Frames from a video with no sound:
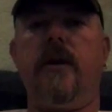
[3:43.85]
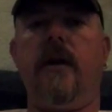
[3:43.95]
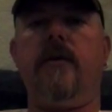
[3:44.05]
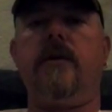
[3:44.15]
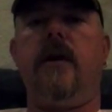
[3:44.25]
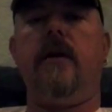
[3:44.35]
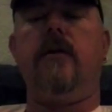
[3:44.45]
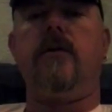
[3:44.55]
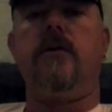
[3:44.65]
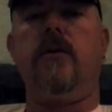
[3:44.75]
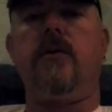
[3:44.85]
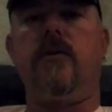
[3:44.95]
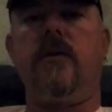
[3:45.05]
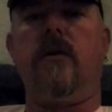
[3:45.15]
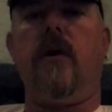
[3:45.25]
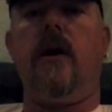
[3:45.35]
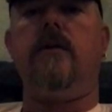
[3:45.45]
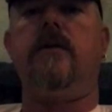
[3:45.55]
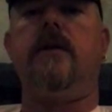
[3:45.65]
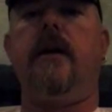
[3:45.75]
never tie those neutrals and
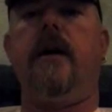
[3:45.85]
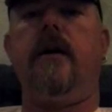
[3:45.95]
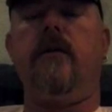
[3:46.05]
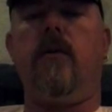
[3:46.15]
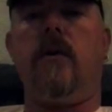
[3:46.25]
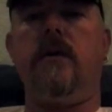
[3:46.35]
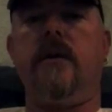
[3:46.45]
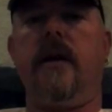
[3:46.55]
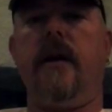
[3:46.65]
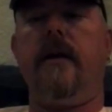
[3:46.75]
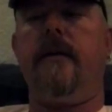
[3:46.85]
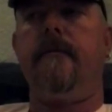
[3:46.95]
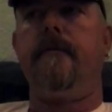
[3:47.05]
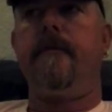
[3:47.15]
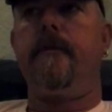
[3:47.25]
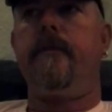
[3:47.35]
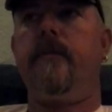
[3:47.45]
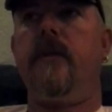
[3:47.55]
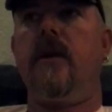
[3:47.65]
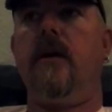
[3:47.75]
grounds together once again.
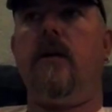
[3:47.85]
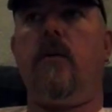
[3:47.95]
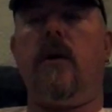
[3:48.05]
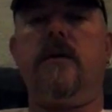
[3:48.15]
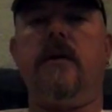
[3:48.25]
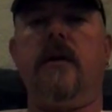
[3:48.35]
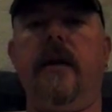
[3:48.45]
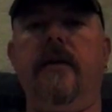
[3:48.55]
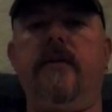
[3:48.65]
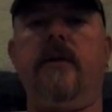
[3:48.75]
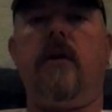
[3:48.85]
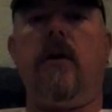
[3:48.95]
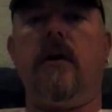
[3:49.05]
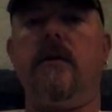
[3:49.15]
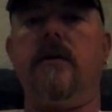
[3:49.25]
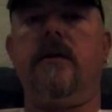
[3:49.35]
Once it leaves the heart of the